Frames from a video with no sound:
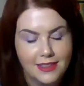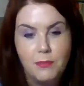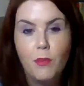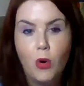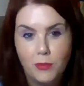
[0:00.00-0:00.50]

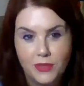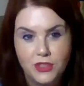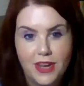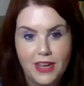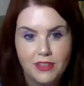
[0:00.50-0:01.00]

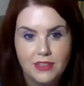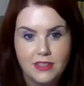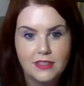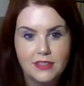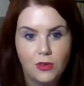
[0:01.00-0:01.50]
Mormont's
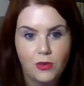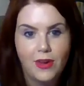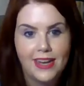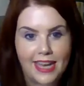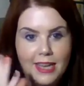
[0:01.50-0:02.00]
ravens, you
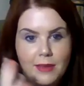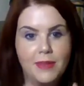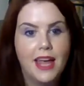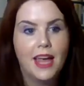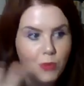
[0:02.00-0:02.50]
know, and
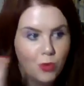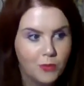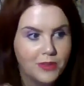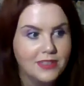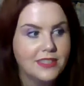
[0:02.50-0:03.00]
Aemon and
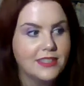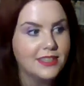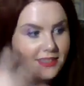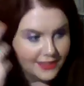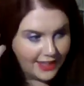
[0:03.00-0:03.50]
Mormont,
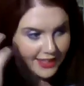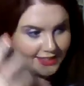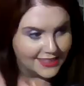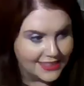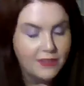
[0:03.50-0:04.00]

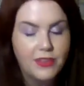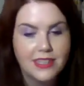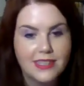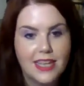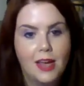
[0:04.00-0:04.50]
that
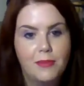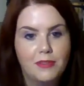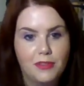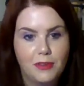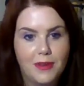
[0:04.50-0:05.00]
giving
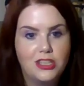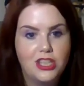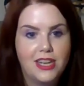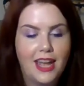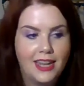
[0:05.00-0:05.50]
Sam
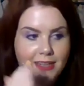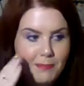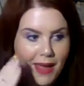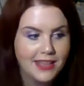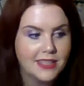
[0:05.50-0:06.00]
information
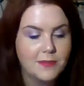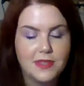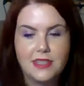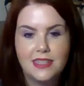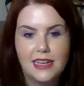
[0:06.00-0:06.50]
and
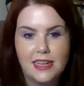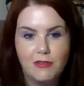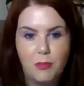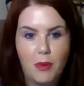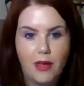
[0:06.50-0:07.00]
maxims to
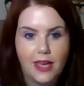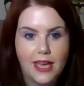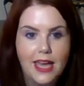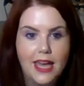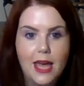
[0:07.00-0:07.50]
live by,